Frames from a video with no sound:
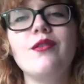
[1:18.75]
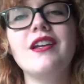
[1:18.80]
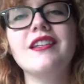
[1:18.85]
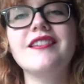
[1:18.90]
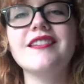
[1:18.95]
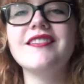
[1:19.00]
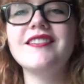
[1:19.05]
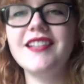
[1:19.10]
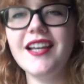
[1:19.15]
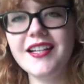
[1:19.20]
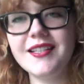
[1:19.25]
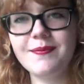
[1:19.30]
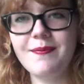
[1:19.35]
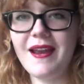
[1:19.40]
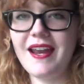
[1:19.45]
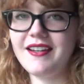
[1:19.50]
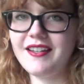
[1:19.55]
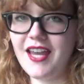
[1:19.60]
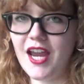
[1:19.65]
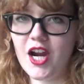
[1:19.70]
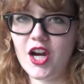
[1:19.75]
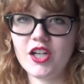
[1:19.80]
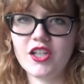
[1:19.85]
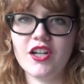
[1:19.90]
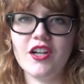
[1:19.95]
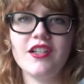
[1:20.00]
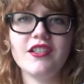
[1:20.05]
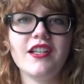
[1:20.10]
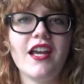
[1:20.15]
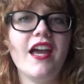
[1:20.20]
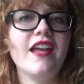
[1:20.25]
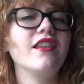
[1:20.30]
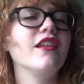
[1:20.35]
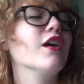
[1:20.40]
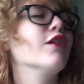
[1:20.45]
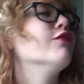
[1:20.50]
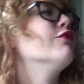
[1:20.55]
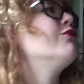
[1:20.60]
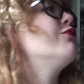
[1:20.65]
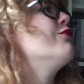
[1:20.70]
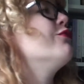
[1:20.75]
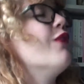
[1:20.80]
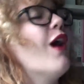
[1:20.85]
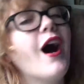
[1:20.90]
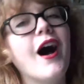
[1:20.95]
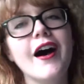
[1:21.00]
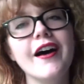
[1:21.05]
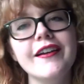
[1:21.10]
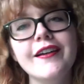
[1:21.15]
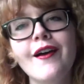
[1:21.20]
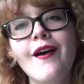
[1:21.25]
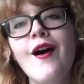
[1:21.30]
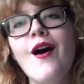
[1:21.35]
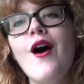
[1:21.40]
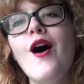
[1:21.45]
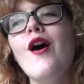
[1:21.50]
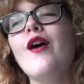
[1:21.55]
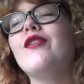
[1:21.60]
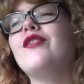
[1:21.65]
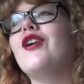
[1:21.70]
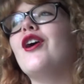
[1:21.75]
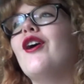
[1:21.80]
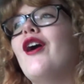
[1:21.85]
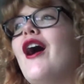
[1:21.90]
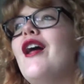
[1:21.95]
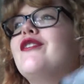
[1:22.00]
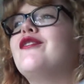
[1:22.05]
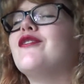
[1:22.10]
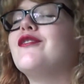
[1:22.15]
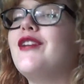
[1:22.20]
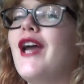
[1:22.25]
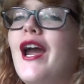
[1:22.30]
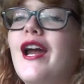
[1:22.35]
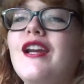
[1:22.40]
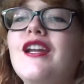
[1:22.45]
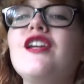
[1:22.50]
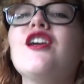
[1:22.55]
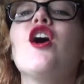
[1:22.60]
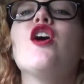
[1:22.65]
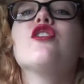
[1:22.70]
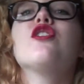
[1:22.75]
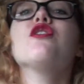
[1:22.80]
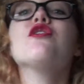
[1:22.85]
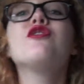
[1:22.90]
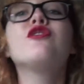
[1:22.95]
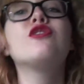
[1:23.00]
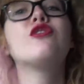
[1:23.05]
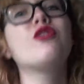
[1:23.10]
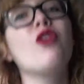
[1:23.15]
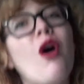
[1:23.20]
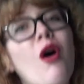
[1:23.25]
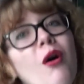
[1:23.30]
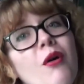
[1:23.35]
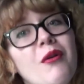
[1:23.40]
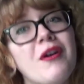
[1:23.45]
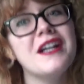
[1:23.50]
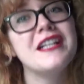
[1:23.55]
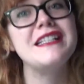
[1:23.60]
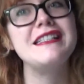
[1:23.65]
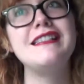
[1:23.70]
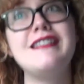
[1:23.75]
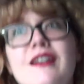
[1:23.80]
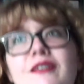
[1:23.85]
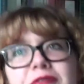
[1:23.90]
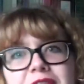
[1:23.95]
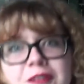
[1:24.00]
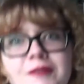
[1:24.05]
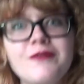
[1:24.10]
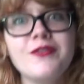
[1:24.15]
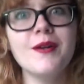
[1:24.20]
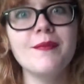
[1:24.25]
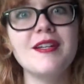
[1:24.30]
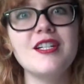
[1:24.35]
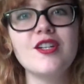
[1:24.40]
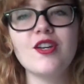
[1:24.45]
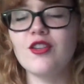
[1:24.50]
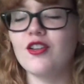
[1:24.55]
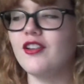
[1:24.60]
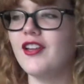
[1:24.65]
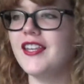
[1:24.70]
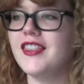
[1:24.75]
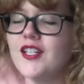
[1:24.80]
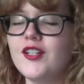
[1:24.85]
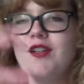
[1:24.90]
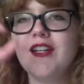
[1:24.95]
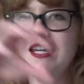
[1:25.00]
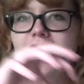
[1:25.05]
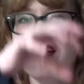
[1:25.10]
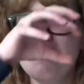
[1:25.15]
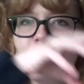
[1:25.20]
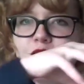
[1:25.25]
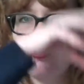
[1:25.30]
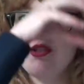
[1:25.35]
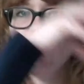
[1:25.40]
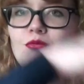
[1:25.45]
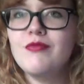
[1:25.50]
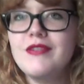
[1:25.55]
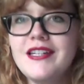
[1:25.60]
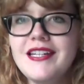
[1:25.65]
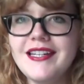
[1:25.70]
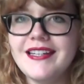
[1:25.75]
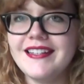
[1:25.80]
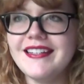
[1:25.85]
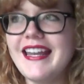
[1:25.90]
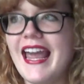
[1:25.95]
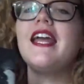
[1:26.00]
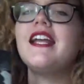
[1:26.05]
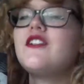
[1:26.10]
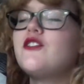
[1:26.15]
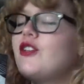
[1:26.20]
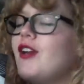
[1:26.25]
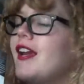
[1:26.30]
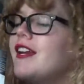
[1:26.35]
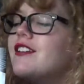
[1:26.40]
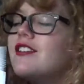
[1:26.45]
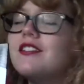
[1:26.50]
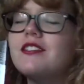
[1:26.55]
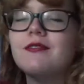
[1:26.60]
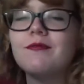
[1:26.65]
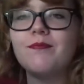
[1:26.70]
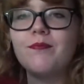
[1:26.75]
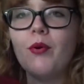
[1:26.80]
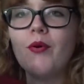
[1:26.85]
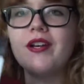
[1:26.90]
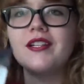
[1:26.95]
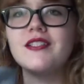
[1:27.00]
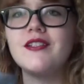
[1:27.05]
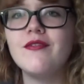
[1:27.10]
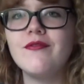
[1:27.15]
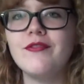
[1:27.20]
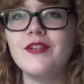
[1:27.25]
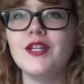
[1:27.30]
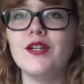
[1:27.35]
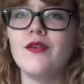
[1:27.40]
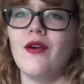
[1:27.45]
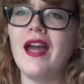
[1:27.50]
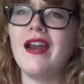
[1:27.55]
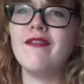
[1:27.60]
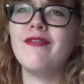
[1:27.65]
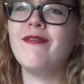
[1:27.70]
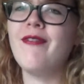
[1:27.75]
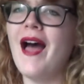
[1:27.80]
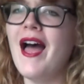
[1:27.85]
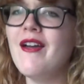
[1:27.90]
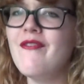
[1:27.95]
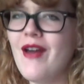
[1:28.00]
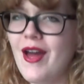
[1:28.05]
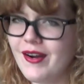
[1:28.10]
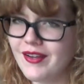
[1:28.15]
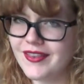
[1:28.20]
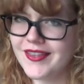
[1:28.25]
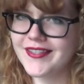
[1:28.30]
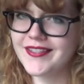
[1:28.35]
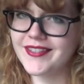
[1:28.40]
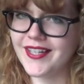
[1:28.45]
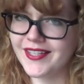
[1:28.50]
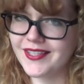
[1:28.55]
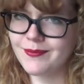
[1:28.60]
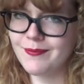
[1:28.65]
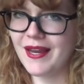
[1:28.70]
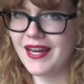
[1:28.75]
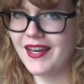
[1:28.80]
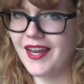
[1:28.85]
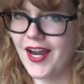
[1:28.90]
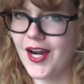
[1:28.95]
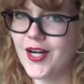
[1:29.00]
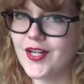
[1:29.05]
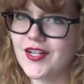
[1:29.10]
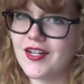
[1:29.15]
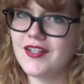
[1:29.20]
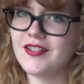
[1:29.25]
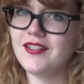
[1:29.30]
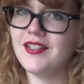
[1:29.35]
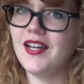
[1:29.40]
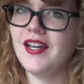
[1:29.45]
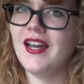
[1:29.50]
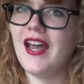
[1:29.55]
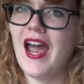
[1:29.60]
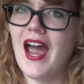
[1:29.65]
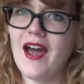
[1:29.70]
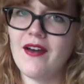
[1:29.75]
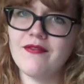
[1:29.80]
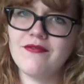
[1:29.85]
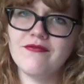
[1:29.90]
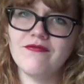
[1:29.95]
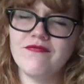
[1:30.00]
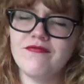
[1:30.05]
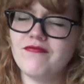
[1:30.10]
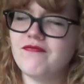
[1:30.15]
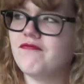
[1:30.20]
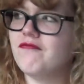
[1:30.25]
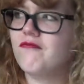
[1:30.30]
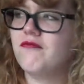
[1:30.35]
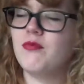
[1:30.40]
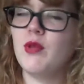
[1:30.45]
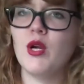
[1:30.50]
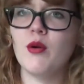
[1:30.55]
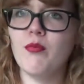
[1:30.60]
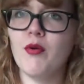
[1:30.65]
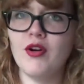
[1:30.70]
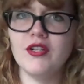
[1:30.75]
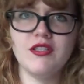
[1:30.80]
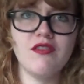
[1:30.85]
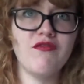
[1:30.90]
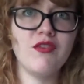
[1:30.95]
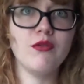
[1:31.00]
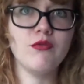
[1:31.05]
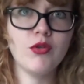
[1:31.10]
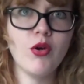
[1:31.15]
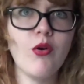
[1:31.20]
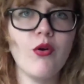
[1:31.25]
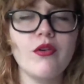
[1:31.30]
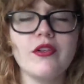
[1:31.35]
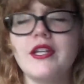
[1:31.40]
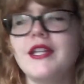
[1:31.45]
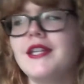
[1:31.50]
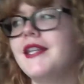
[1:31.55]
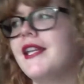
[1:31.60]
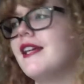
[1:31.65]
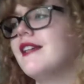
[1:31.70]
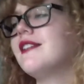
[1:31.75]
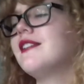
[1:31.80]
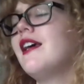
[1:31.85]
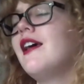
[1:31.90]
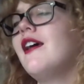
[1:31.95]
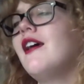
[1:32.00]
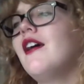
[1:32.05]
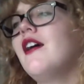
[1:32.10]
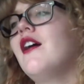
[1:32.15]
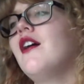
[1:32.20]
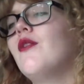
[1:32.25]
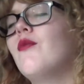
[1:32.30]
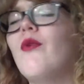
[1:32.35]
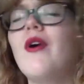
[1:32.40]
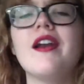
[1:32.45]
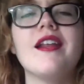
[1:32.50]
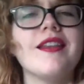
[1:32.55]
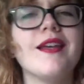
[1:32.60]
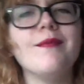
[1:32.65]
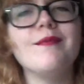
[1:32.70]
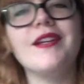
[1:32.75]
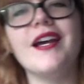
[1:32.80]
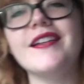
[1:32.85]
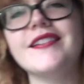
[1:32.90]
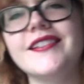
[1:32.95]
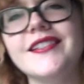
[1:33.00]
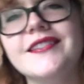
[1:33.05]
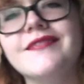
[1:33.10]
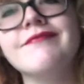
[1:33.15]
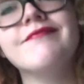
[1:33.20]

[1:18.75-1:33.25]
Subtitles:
get the 6 main characters and they're fun, they're entertaining, they're so different from each other. Like, they're each unique. It changes points of view, and 5 out of the 6 main characters have their points of view told in this. One of them doesn't.